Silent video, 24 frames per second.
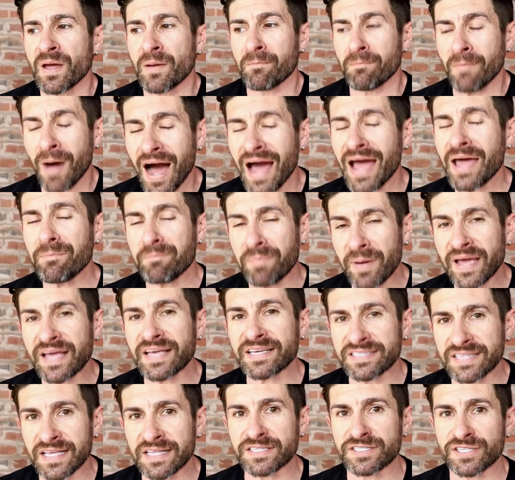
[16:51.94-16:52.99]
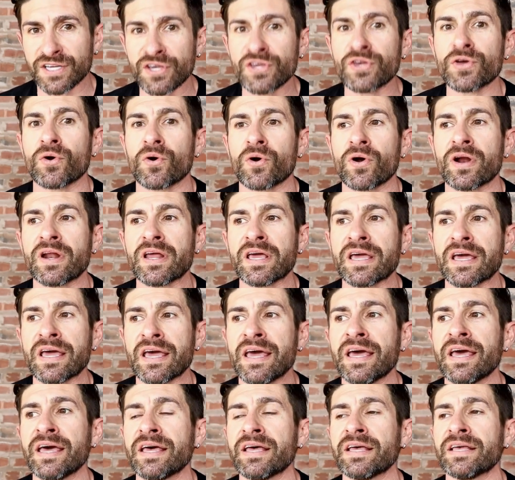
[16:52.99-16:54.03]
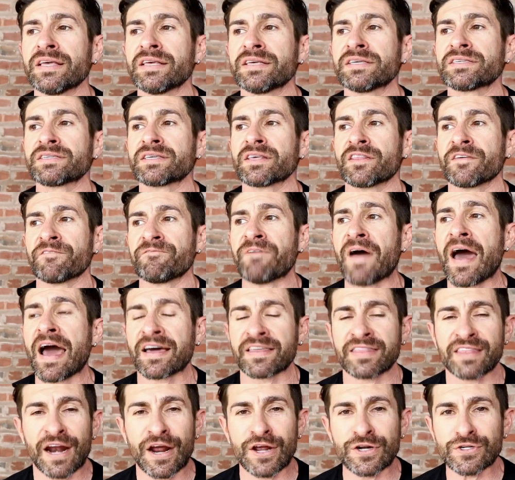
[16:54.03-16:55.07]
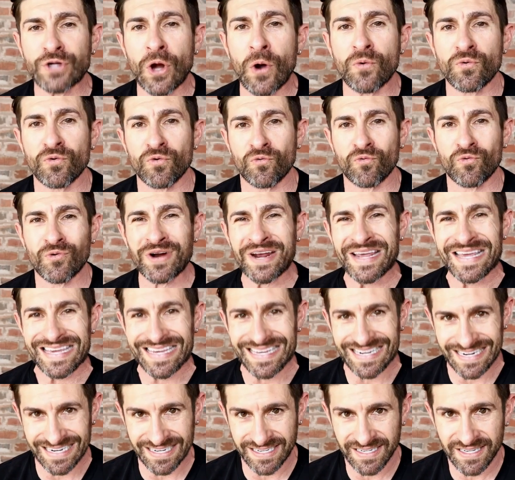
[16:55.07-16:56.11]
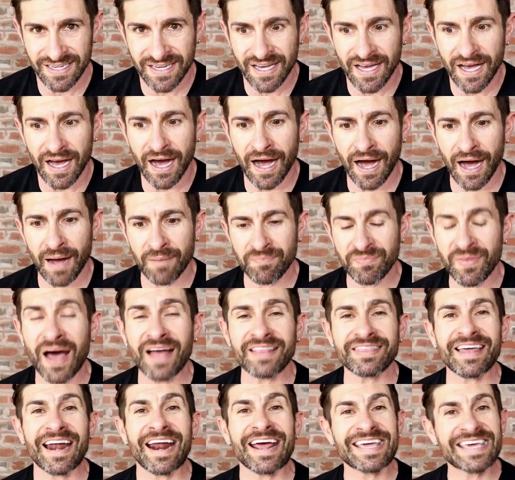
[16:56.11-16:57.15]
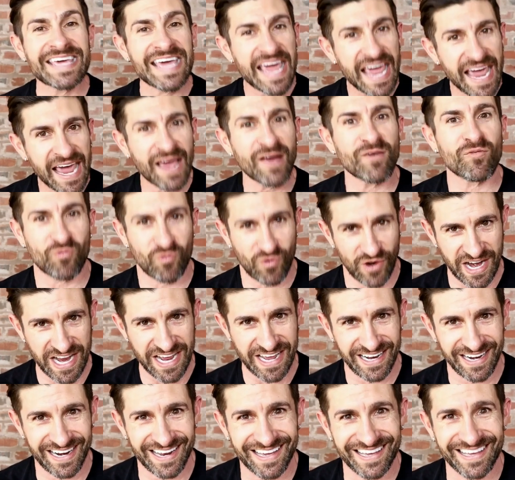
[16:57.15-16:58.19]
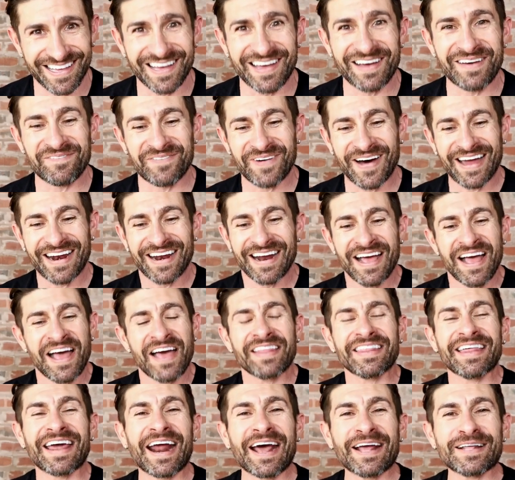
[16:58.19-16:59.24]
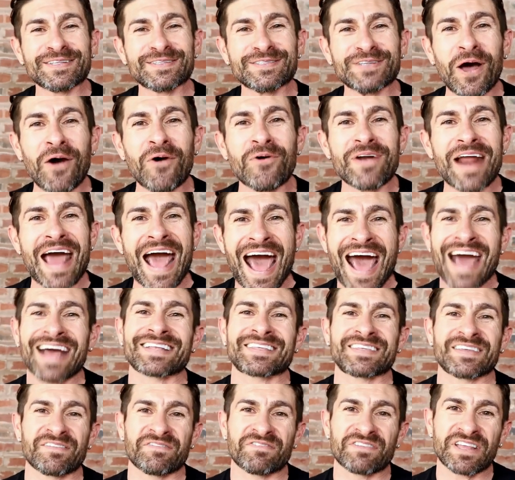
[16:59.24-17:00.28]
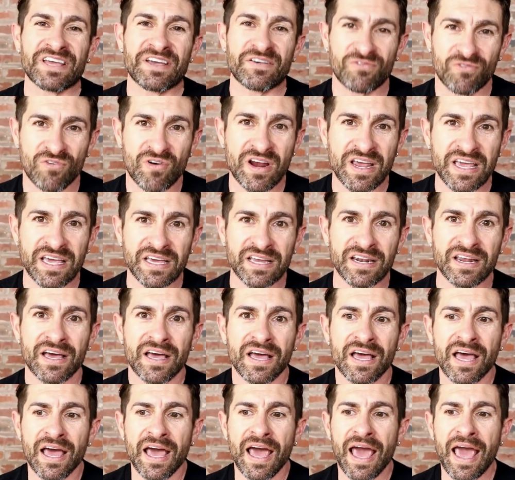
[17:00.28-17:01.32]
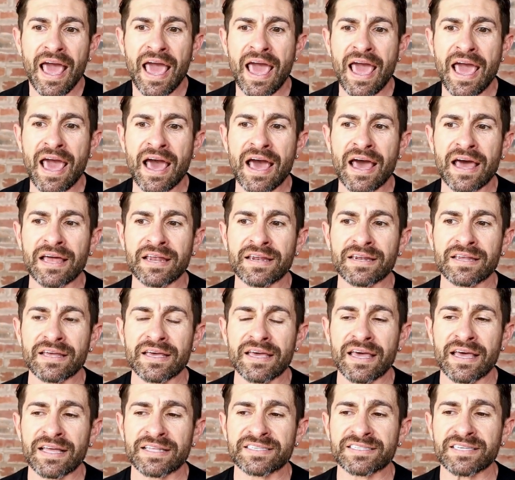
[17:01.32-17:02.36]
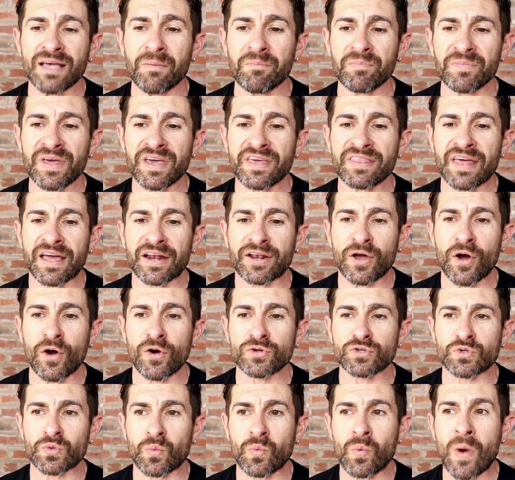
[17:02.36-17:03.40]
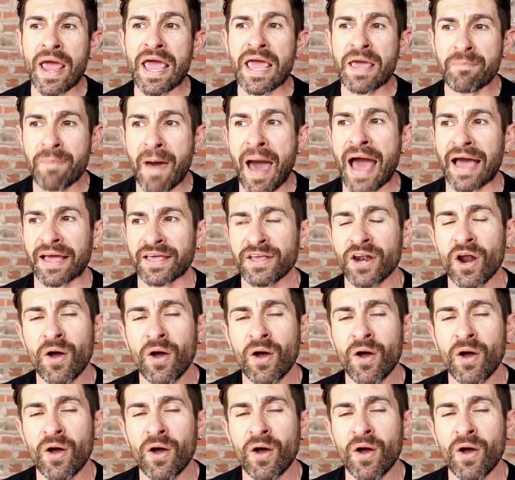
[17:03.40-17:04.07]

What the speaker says: My biggest insecurity is the fact that I don't read. Not that I can't read, but that I don't actively read. And it's something that goes way back.